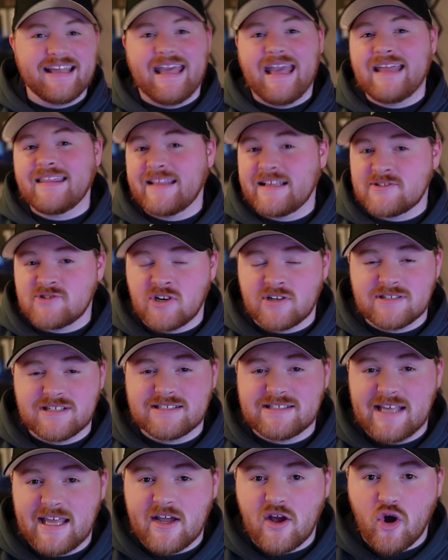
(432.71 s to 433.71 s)
Can they start to
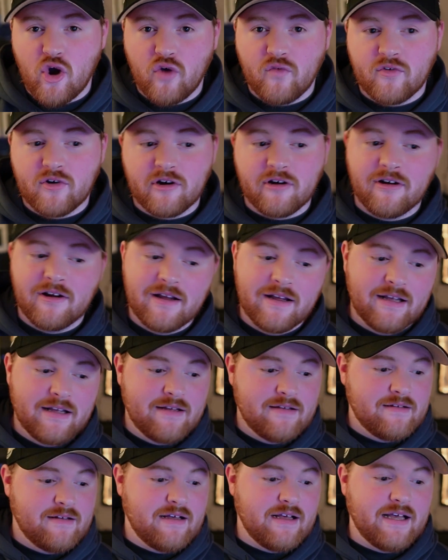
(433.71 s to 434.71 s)
take over
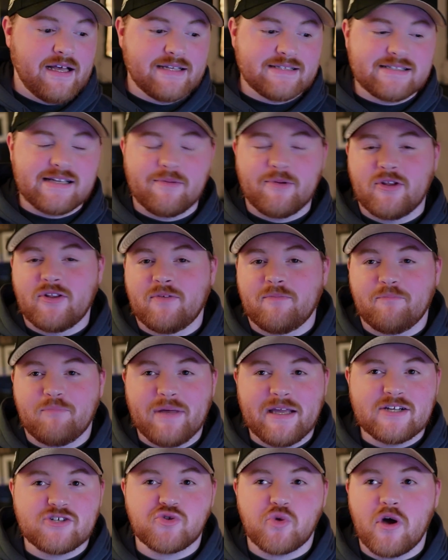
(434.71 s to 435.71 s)
some of the
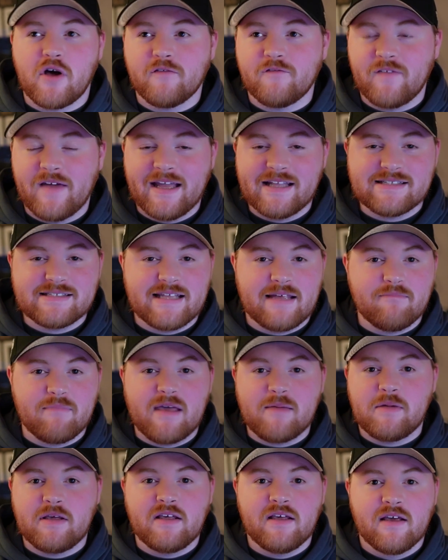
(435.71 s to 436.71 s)
Big 12 fans that
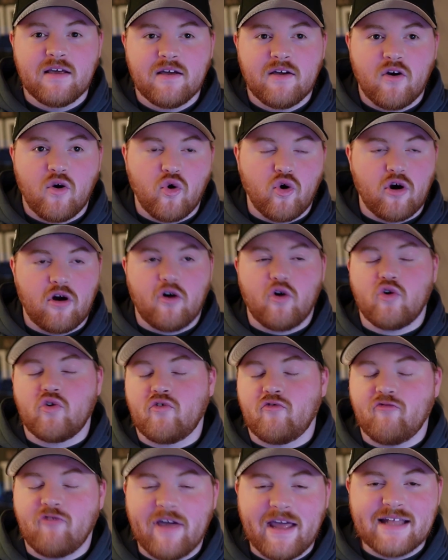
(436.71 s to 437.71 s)
maybe,
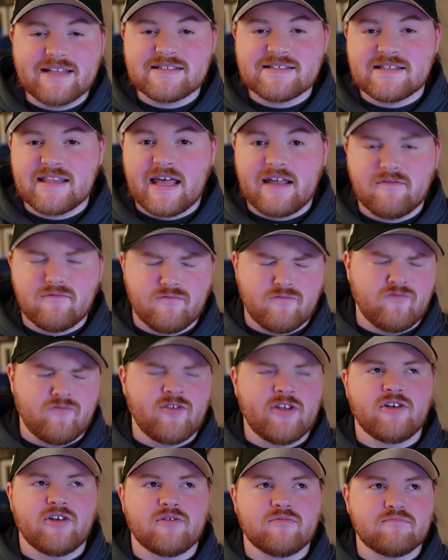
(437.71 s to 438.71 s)
or fans that
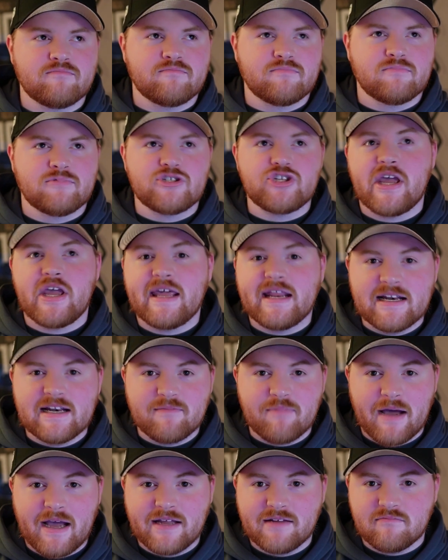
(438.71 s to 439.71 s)
feel jaded
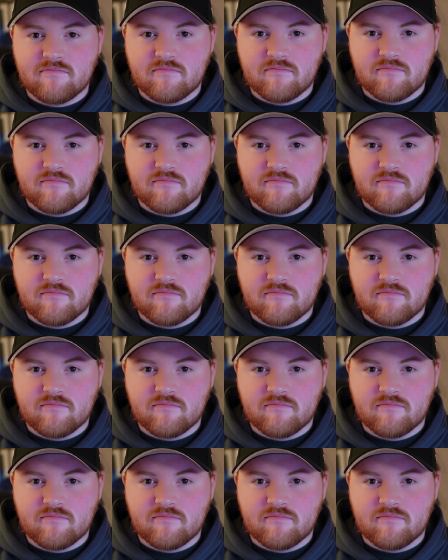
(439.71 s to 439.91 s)
by